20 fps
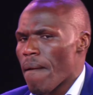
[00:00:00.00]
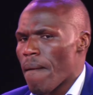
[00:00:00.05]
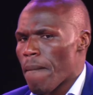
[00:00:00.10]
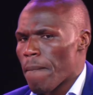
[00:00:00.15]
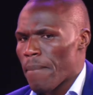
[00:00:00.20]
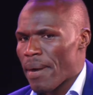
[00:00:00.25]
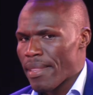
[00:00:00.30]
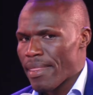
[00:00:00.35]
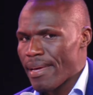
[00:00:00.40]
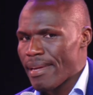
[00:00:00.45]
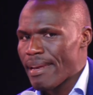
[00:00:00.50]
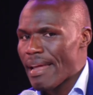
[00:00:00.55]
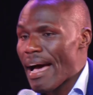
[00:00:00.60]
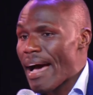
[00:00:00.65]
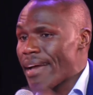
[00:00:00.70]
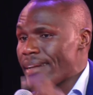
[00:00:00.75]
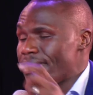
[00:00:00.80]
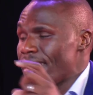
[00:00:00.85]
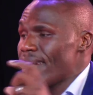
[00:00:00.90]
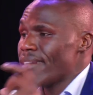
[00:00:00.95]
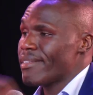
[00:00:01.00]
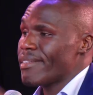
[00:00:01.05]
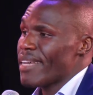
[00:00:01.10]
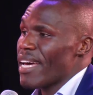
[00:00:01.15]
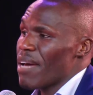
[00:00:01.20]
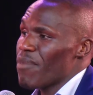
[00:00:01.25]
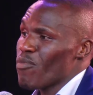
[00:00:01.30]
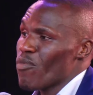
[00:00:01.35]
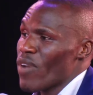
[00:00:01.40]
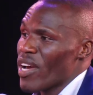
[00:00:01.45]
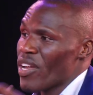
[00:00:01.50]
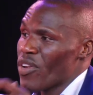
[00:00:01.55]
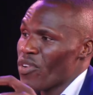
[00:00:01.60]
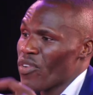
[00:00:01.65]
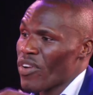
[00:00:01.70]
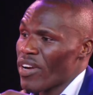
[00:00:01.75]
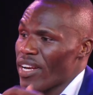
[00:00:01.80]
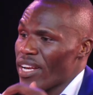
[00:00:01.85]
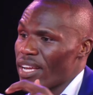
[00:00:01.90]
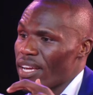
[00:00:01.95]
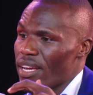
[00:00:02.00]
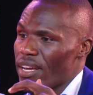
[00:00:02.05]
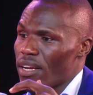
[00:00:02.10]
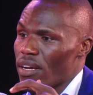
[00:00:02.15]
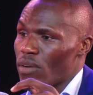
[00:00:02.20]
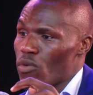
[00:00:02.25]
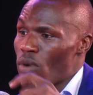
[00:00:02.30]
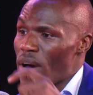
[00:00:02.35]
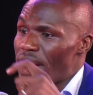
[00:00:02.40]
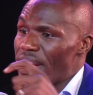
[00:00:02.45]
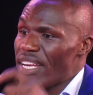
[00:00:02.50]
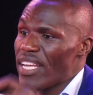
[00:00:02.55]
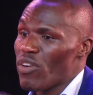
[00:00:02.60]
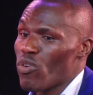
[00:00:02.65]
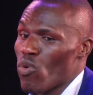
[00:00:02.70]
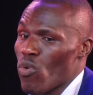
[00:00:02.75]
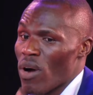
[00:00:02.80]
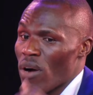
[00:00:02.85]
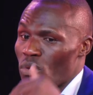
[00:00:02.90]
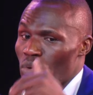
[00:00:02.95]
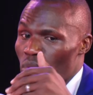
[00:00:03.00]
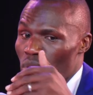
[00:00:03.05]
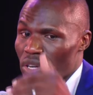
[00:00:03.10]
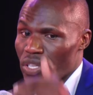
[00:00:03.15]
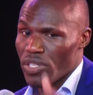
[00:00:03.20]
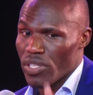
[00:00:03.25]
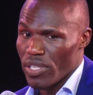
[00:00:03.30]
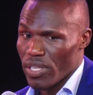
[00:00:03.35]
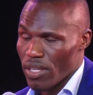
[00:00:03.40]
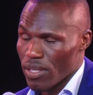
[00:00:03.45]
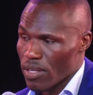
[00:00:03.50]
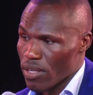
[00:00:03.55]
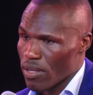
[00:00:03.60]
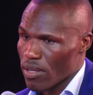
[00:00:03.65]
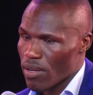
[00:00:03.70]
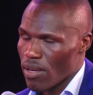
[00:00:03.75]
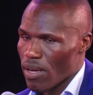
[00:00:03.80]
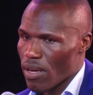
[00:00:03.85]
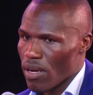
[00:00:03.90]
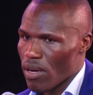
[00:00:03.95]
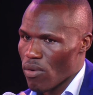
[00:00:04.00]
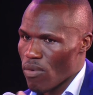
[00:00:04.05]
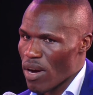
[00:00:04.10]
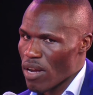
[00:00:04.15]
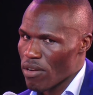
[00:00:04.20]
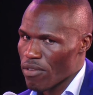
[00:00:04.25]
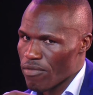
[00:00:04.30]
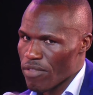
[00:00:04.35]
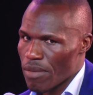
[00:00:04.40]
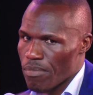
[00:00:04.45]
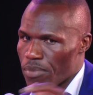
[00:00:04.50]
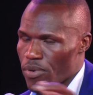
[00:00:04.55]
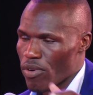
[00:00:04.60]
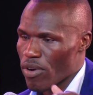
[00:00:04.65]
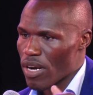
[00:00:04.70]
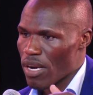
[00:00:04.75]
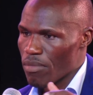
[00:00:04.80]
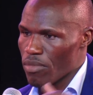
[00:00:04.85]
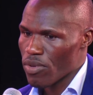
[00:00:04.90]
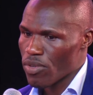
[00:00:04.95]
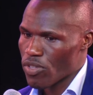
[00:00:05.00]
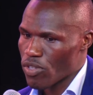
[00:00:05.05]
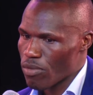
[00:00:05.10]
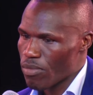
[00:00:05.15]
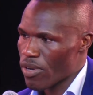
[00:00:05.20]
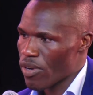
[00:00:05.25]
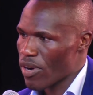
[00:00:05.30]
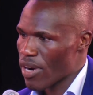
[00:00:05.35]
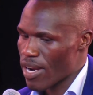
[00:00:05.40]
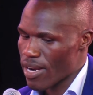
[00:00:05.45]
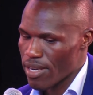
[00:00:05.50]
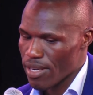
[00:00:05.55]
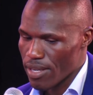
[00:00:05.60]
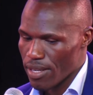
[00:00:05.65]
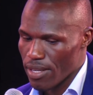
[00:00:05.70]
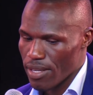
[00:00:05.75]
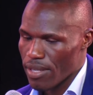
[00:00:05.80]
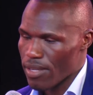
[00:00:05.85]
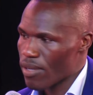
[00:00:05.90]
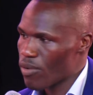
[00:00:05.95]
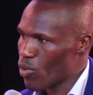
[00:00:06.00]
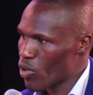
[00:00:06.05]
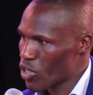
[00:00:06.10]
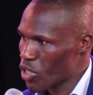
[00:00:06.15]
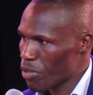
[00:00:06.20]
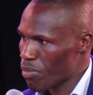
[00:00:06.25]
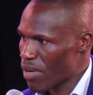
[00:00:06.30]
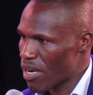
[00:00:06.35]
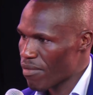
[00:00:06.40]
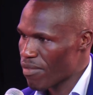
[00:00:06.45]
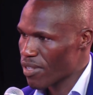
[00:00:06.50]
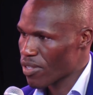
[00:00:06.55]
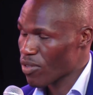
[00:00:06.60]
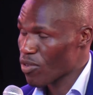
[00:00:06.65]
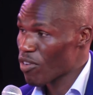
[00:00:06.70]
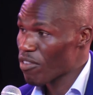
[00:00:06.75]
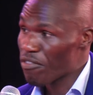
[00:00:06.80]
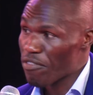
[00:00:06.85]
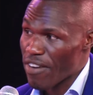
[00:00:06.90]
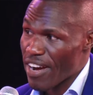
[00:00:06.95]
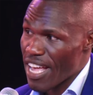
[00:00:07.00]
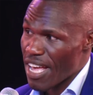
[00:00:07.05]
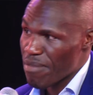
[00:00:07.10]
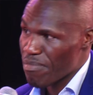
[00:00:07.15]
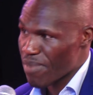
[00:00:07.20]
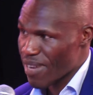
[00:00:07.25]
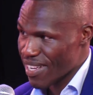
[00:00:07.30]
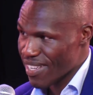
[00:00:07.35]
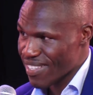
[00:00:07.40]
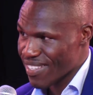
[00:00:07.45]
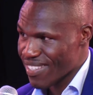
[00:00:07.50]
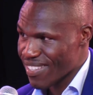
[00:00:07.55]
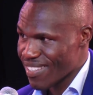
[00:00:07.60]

But then at that time we had already, one day we were watching one of the programs used to be run in Worship Abbey, it's called Fireplace.